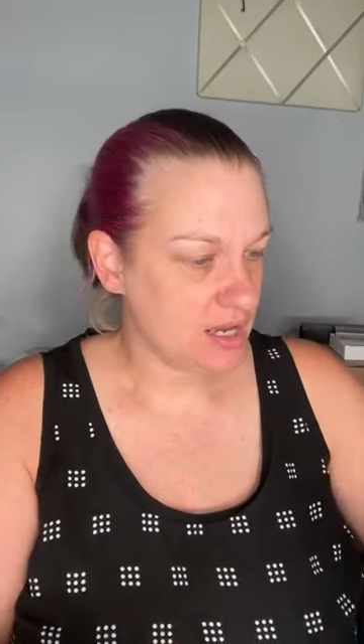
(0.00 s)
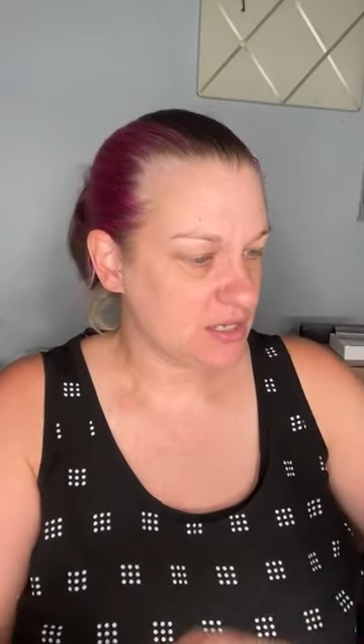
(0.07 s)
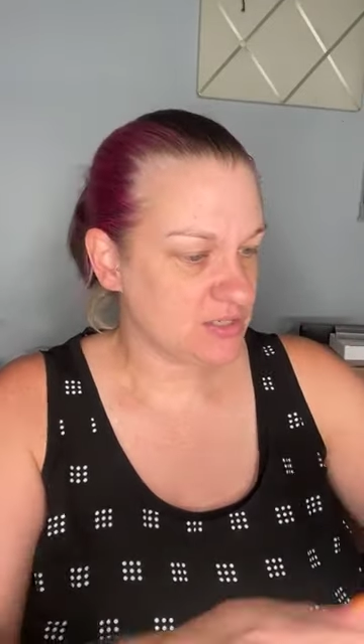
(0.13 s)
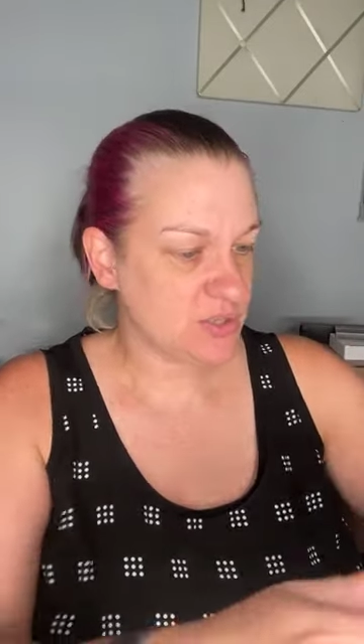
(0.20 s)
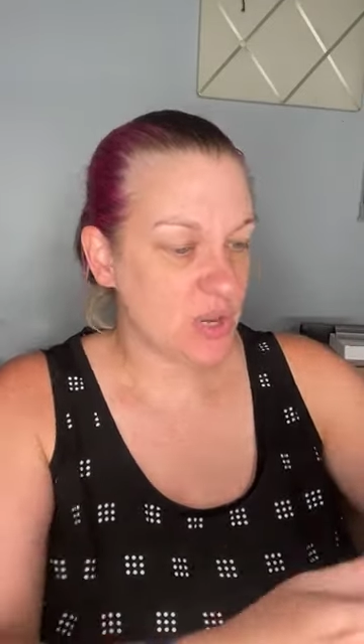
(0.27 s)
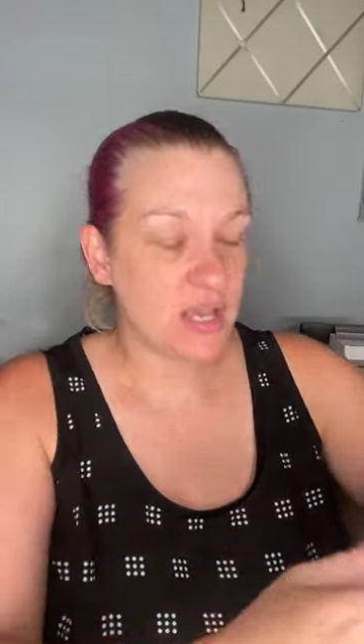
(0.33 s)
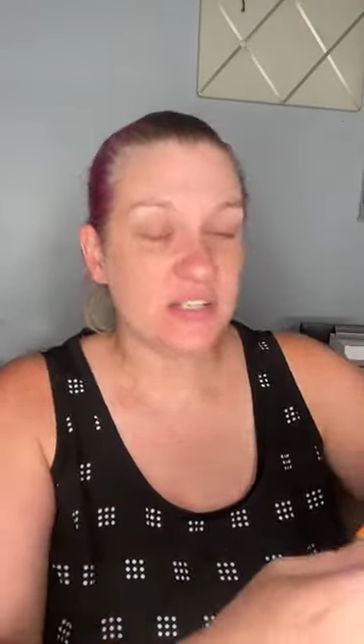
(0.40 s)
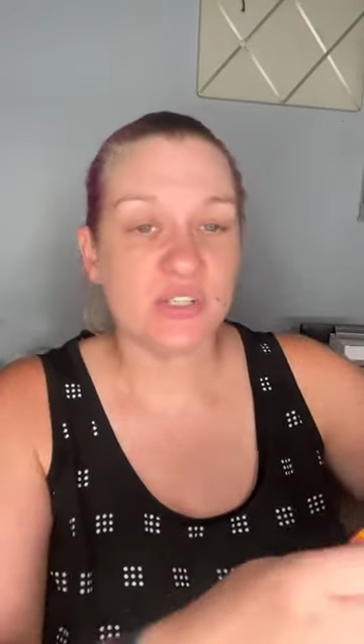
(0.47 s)

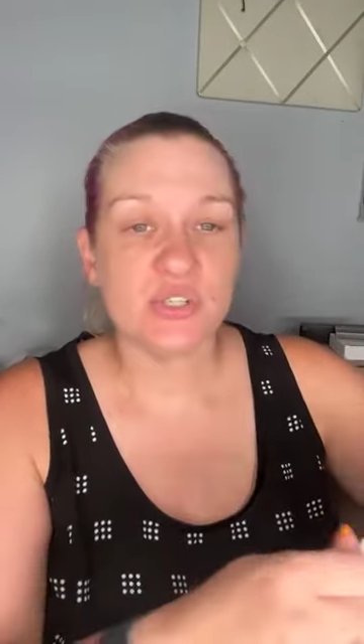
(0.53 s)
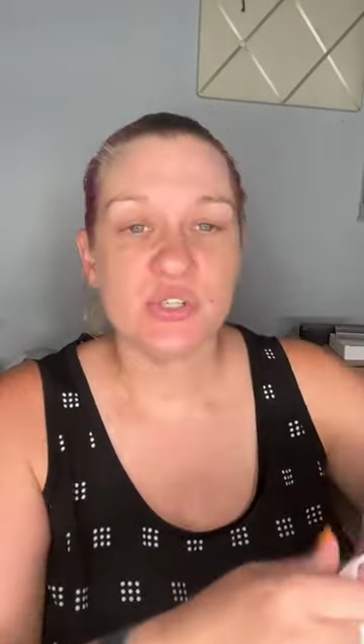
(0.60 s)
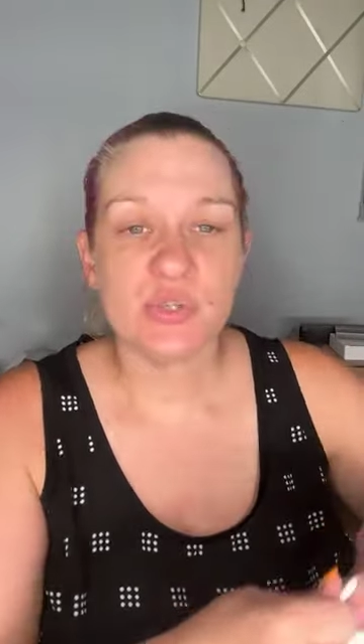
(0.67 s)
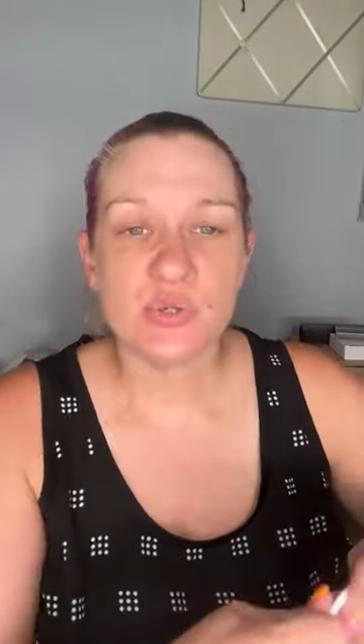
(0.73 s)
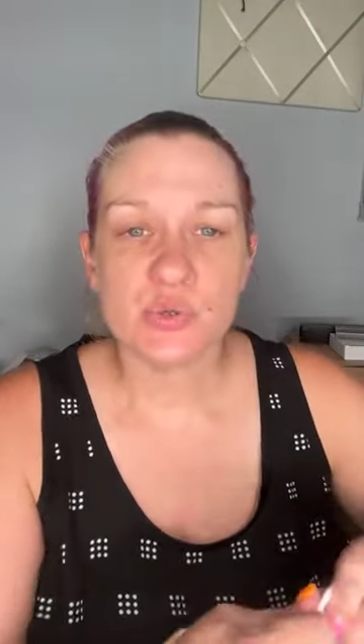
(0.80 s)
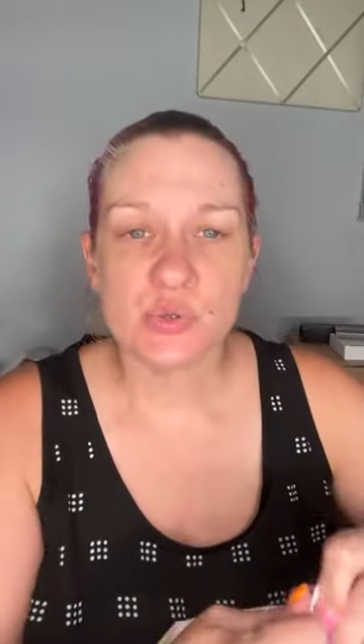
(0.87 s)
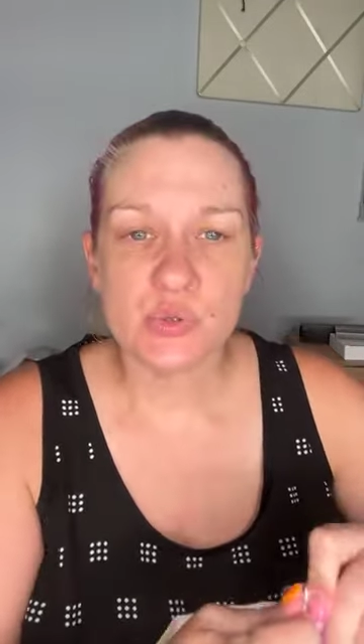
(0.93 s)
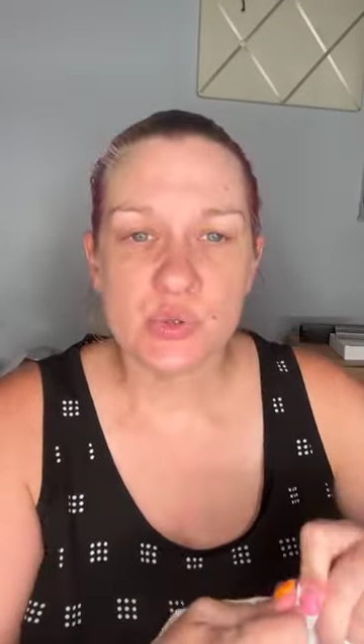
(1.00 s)
So I just
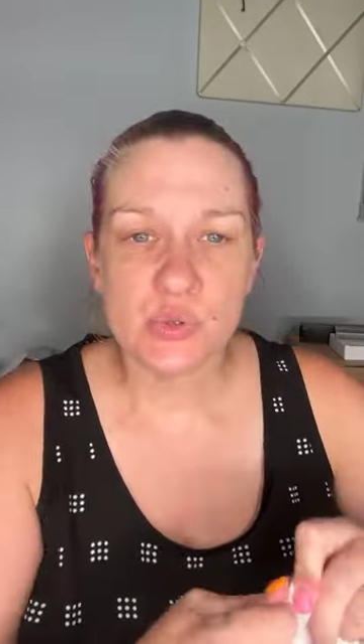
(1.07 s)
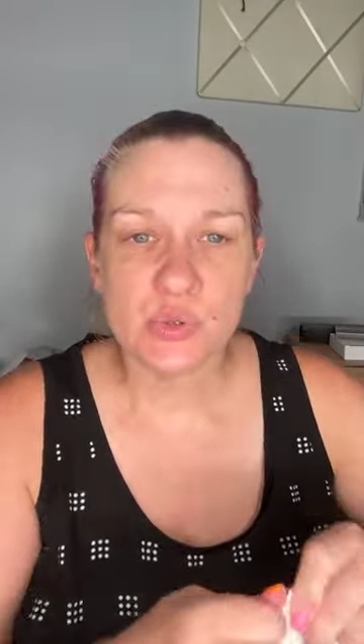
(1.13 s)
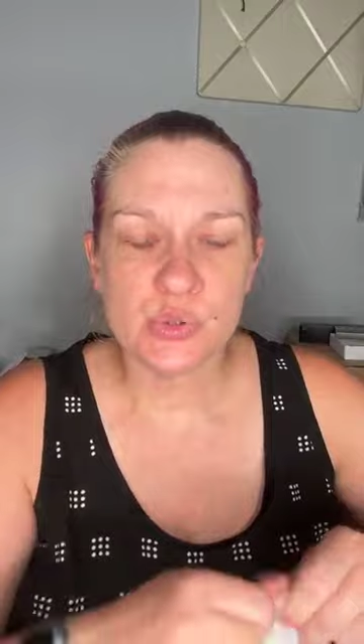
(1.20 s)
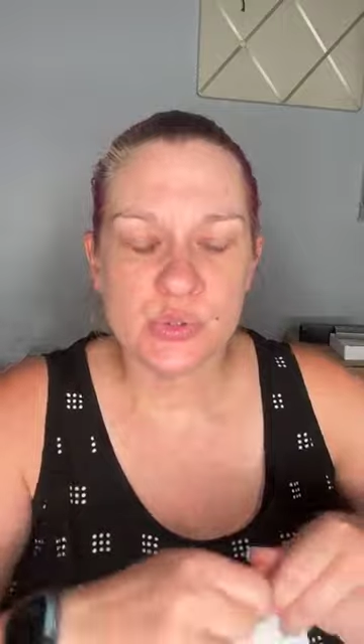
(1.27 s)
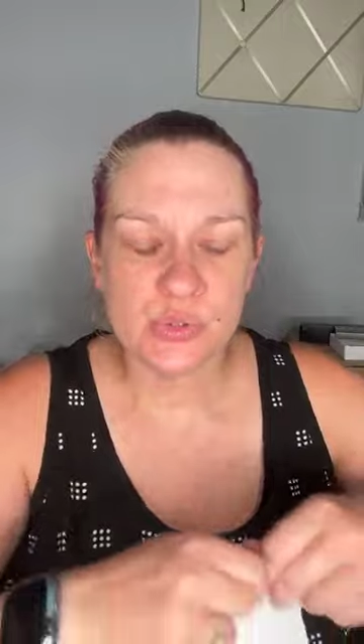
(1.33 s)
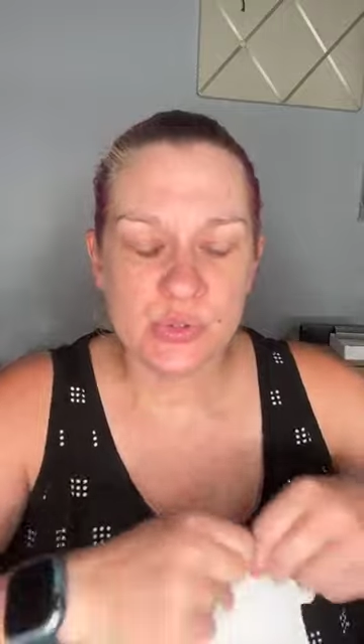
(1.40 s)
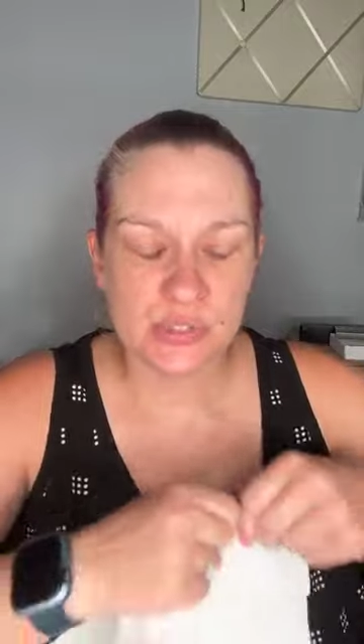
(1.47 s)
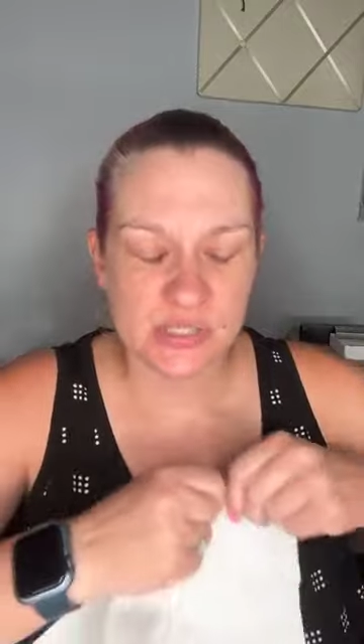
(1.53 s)

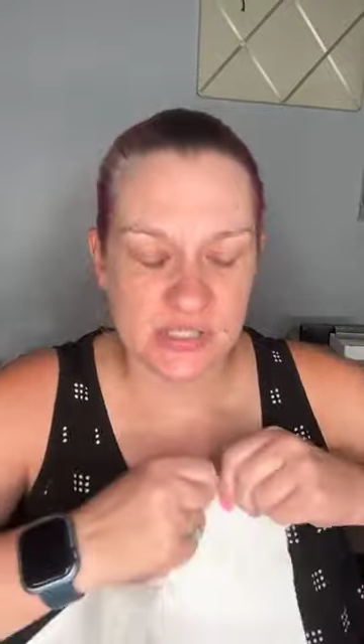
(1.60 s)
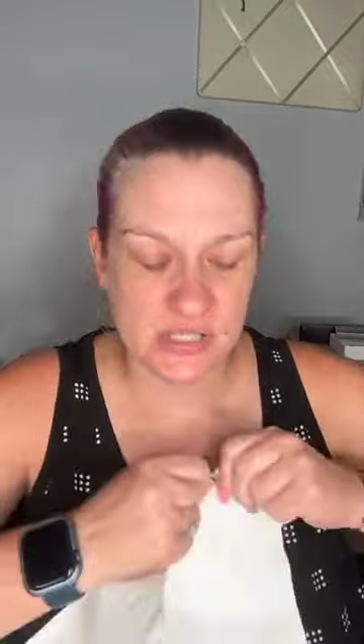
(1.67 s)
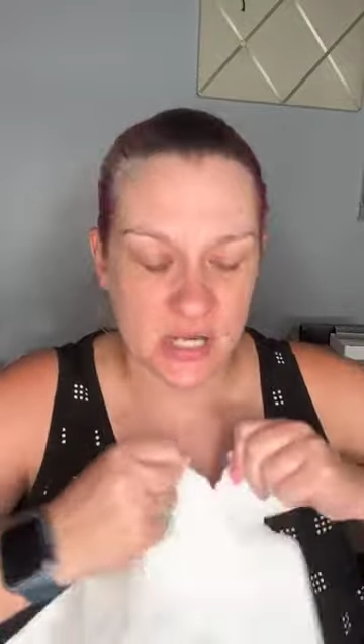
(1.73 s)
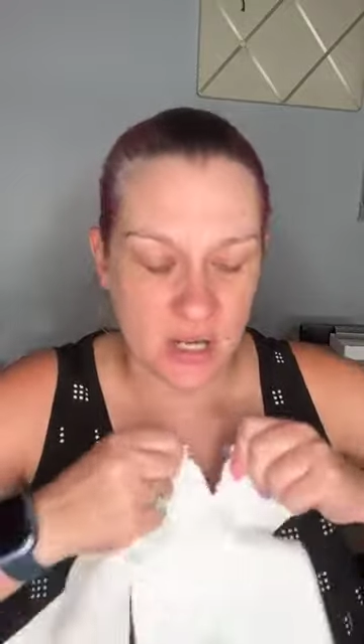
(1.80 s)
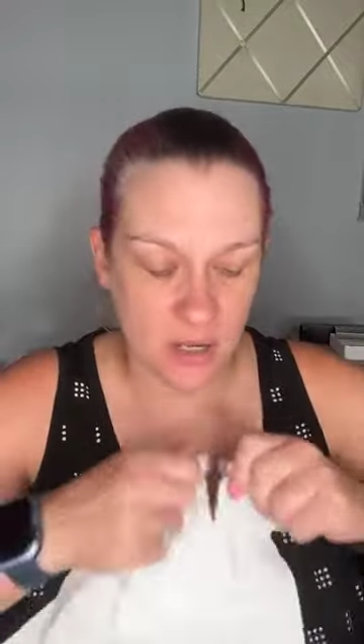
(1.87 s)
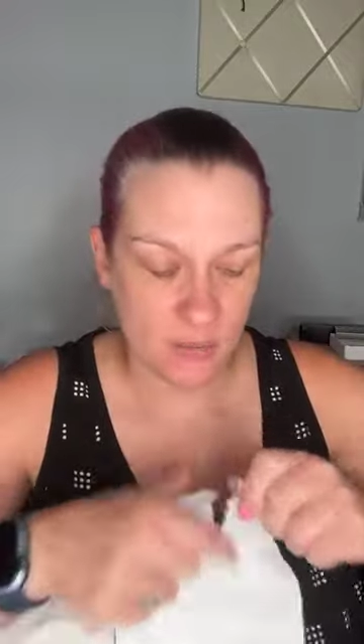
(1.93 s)
used